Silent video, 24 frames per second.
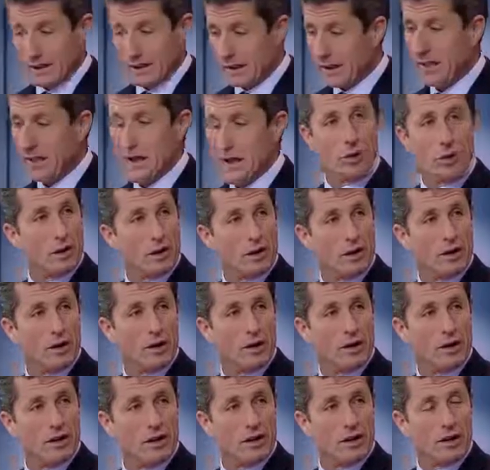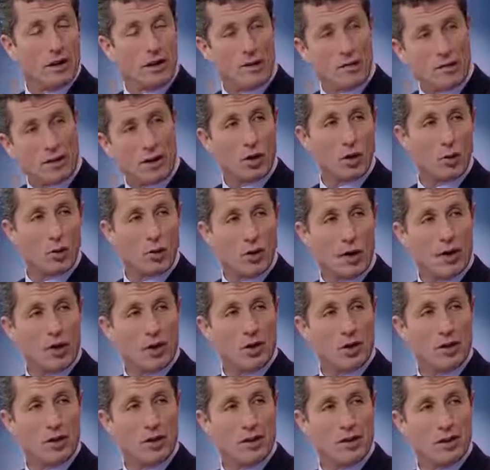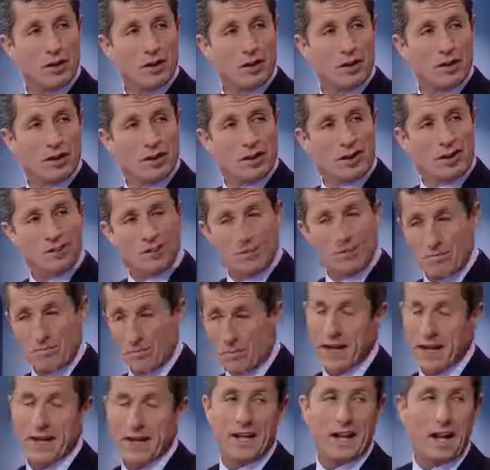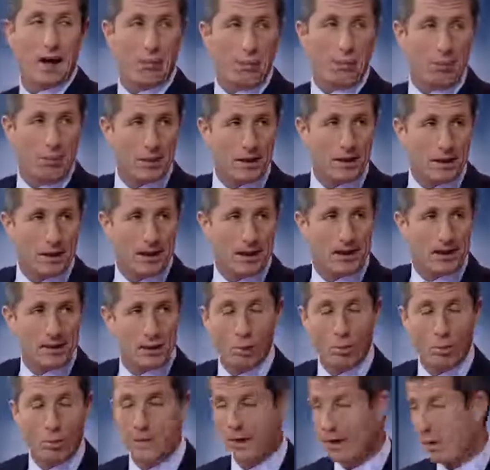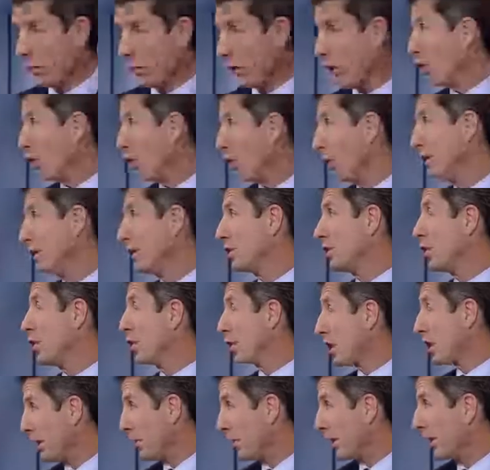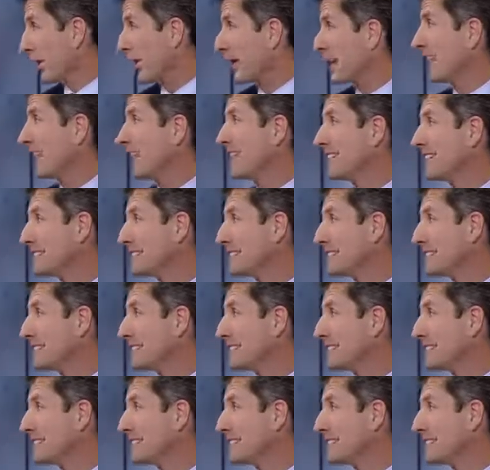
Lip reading: And here we are, a fellow manager, bringing it up into the open, and we're all going to be talking about it.